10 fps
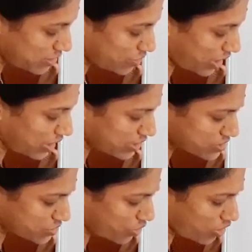Okay,
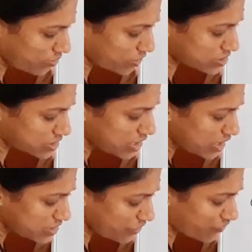so almost
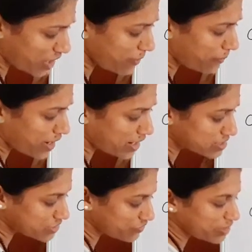different
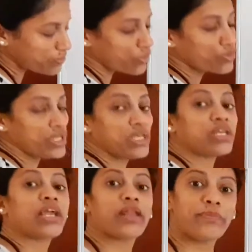parts of the body
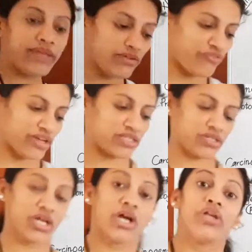can be
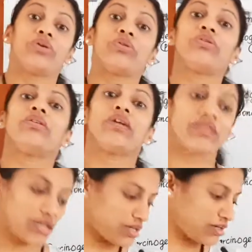infected. You know,
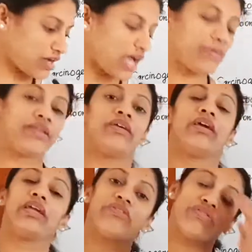
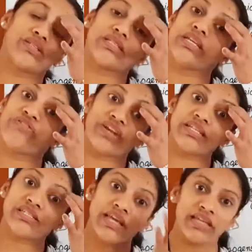if it's
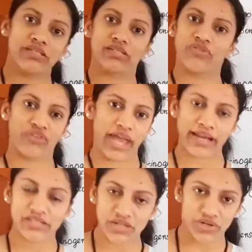different stages of
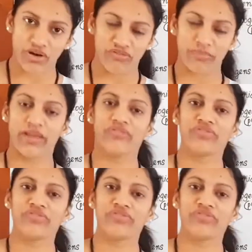cancer, you are familiar.